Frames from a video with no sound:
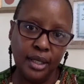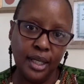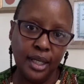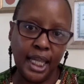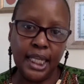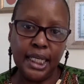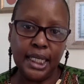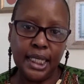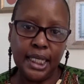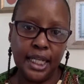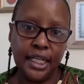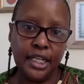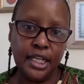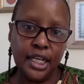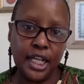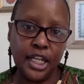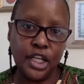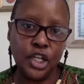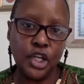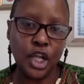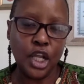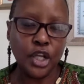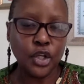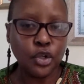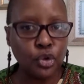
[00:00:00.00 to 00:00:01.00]
in, in,
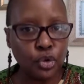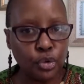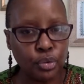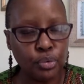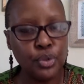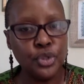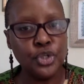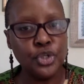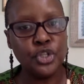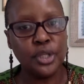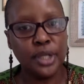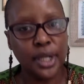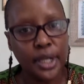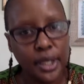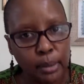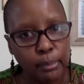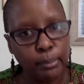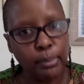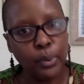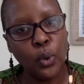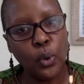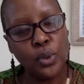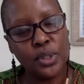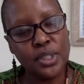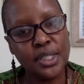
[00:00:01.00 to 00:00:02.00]
in, in crucial and
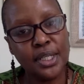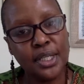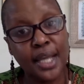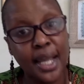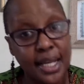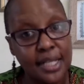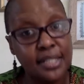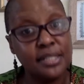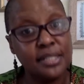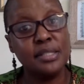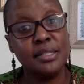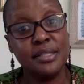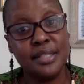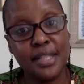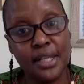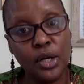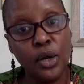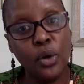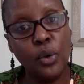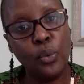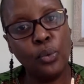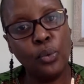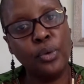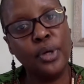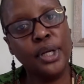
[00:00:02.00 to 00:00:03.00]
important cases that
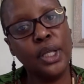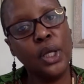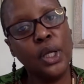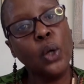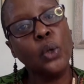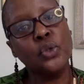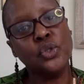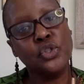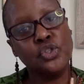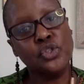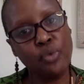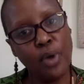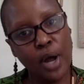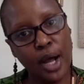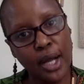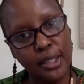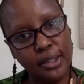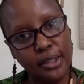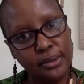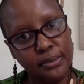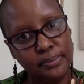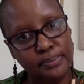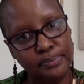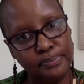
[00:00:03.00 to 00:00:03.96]
are already on trial.